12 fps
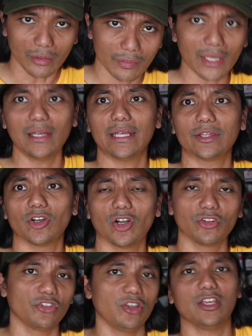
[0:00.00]
Then later
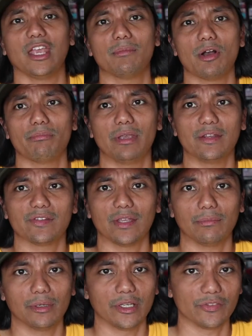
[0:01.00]
on, she came out and made a
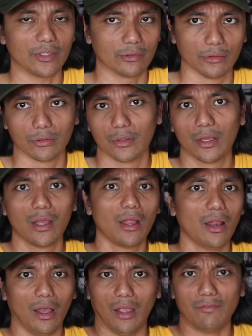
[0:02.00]
statement and said, dude,
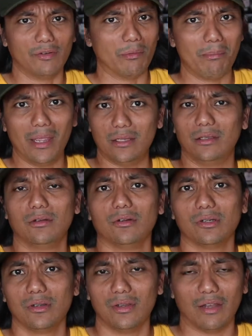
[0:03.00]
I've never met
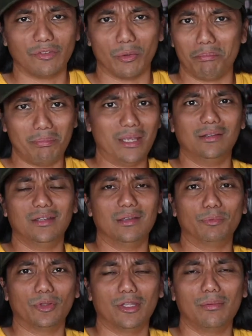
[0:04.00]
you. I've never met the
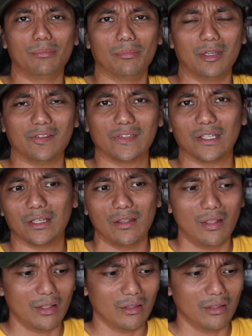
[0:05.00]
deputy minister.